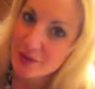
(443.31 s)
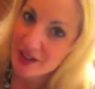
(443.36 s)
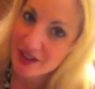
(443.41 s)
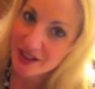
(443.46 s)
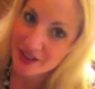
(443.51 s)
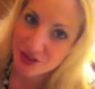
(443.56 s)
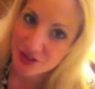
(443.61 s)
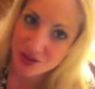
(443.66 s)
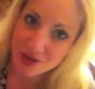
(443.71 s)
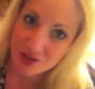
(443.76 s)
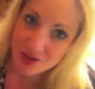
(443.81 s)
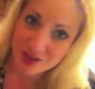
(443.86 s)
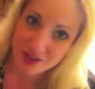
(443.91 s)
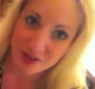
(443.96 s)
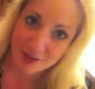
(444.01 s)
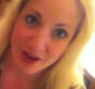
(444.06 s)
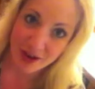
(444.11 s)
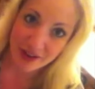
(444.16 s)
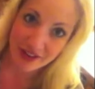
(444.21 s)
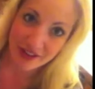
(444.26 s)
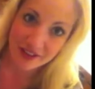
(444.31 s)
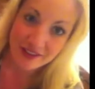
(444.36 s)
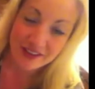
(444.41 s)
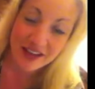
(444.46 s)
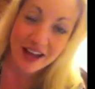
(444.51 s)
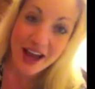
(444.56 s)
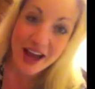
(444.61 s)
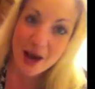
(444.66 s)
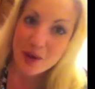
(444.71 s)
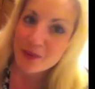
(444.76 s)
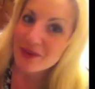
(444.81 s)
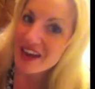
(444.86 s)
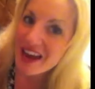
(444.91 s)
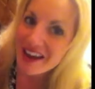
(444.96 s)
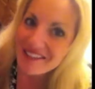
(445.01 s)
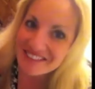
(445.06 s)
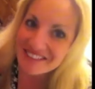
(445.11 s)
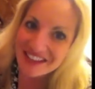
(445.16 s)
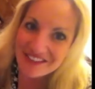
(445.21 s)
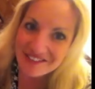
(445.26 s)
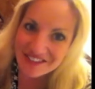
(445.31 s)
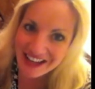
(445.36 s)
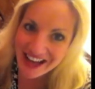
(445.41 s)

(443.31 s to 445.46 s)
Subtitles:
gosh, you should smell this. And we haven't even